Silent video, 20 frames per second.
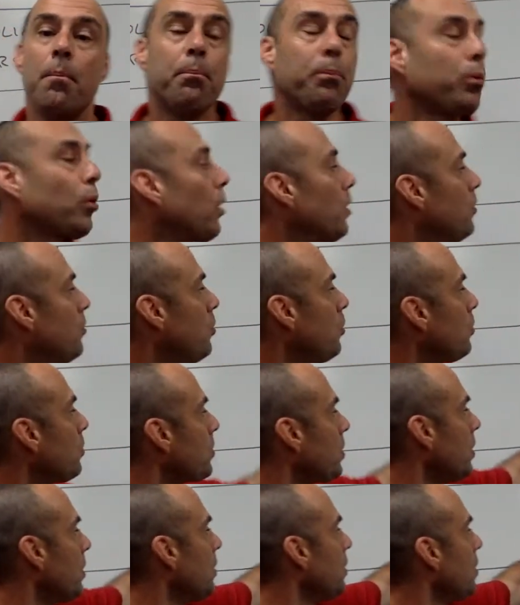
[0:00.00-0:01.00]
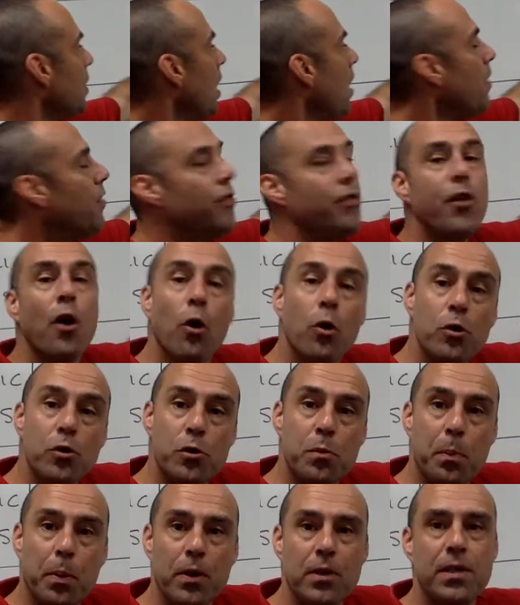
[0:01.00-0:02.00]
produces
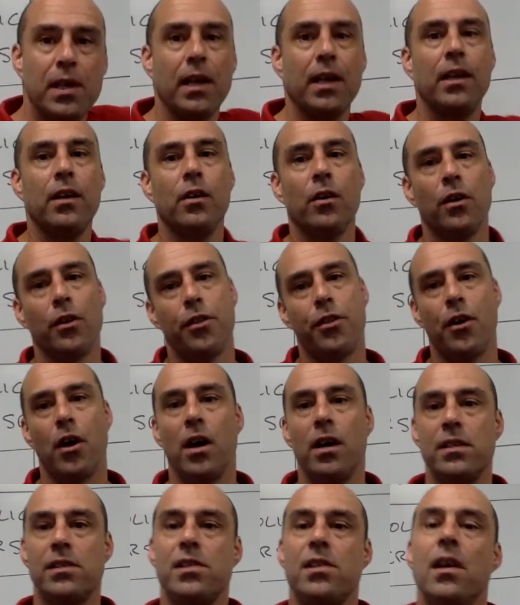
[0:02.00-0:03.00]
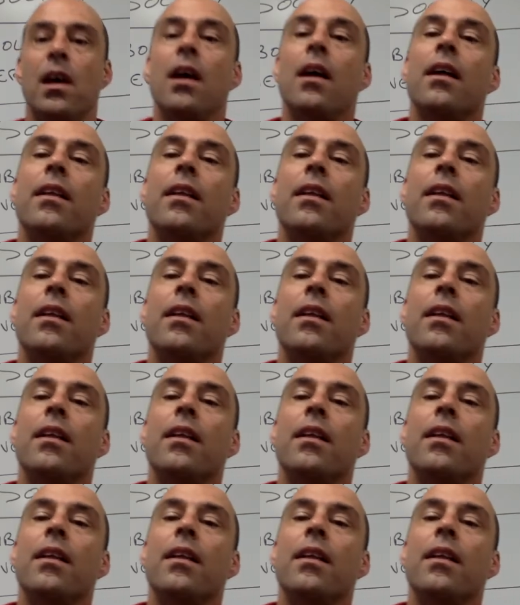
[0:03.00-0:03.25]
those particular thoughts.